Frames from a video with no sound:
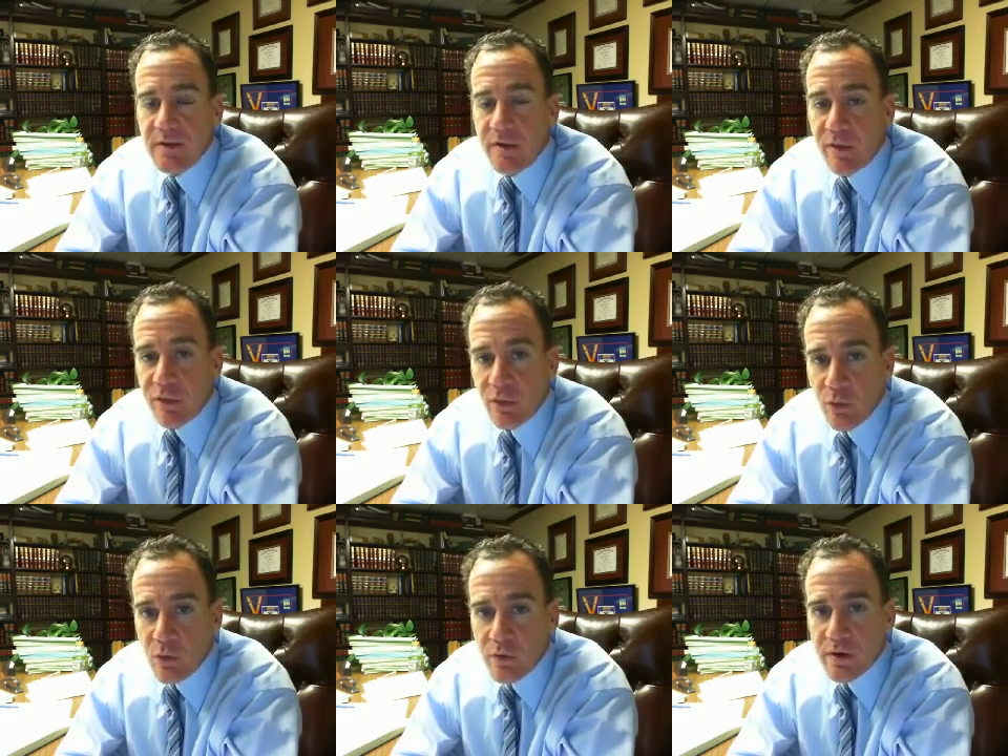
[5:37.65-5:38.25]
the
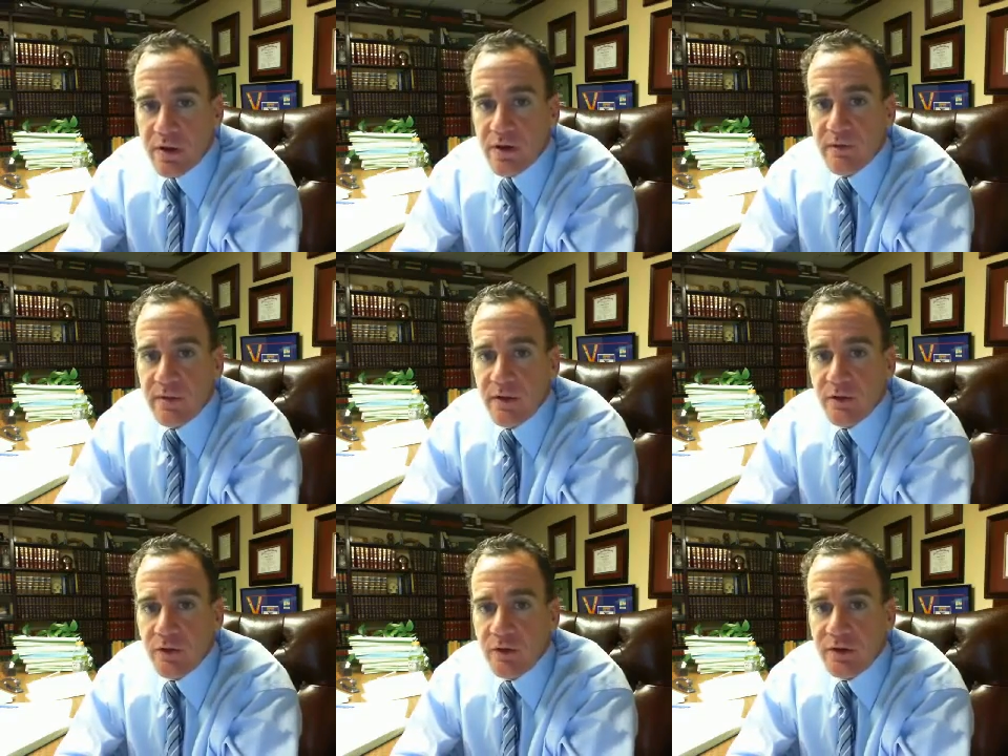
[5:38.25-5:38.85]
authority of
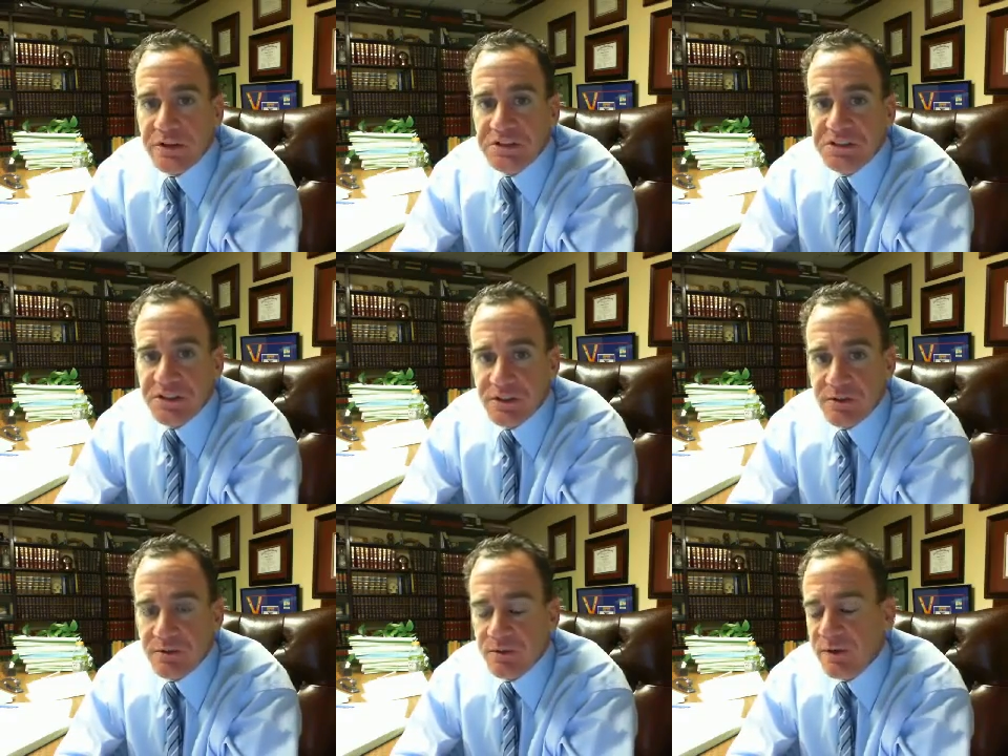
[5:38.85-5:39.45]
the Attorney
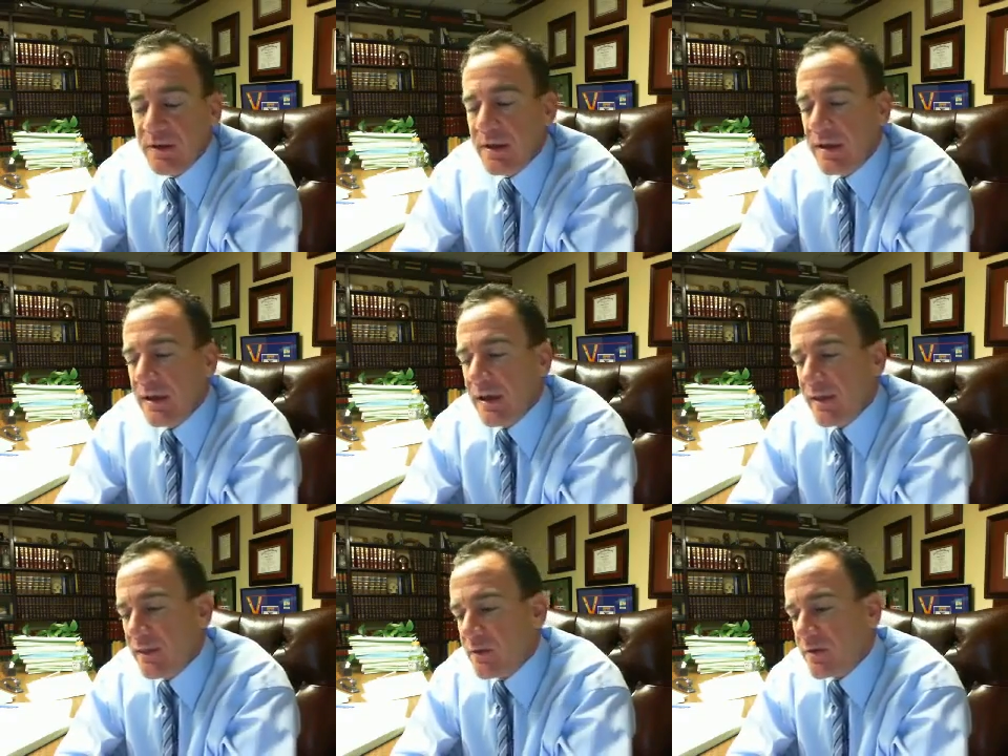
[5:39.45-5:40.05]
General
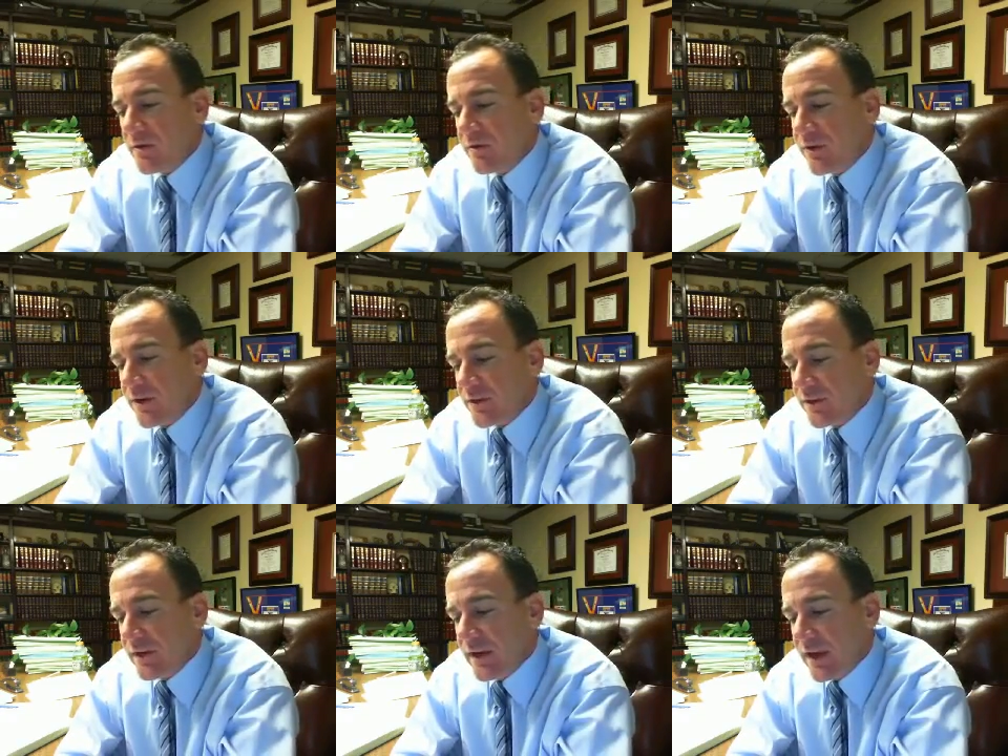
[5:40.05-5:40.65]
and their
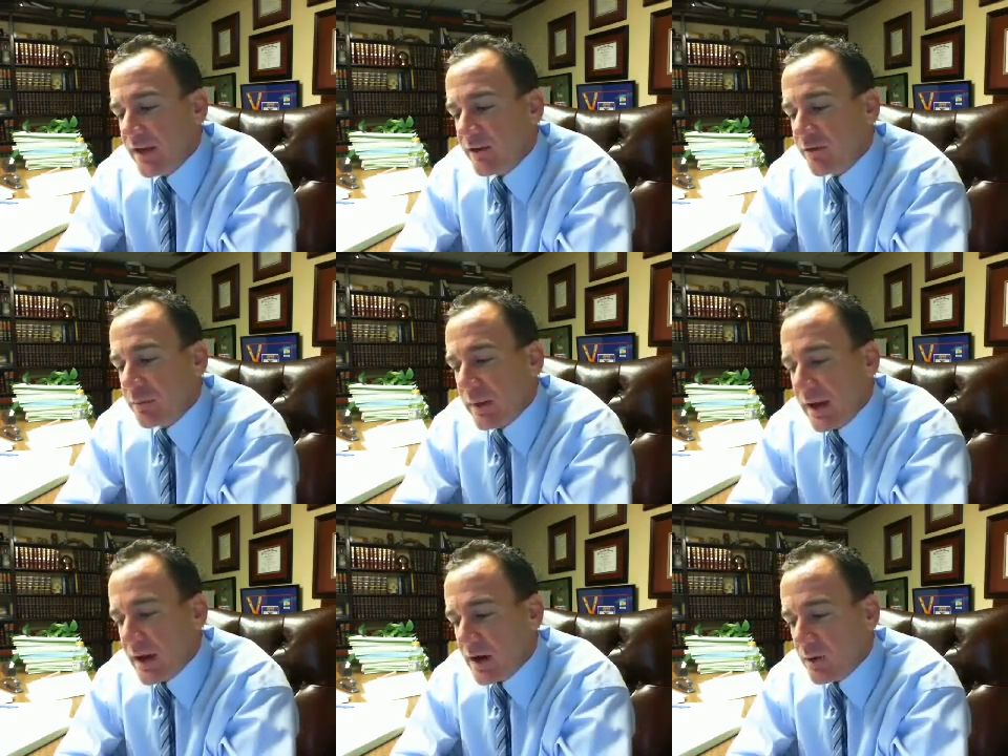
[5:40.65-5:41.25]

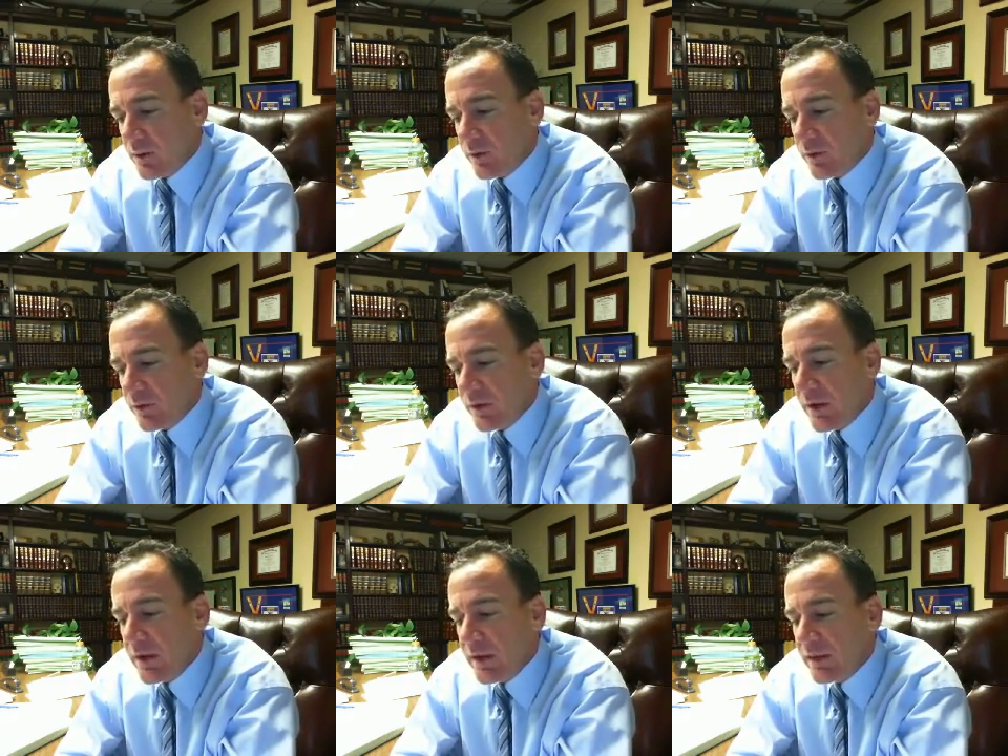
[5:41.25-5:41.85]
investigative
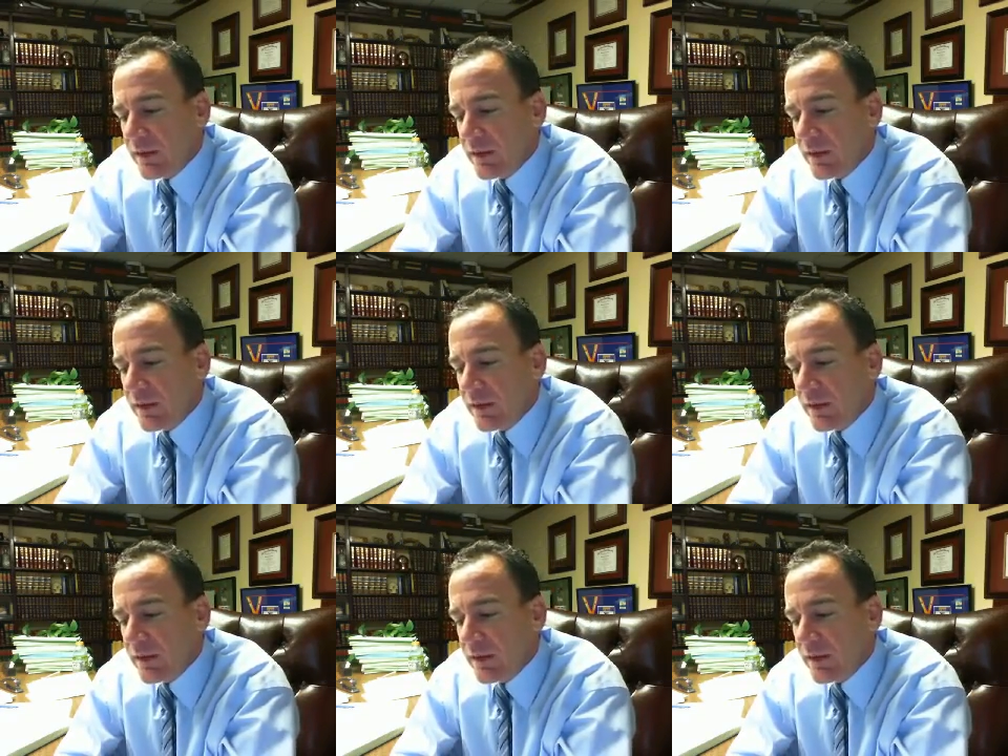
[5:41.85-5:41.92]
powers,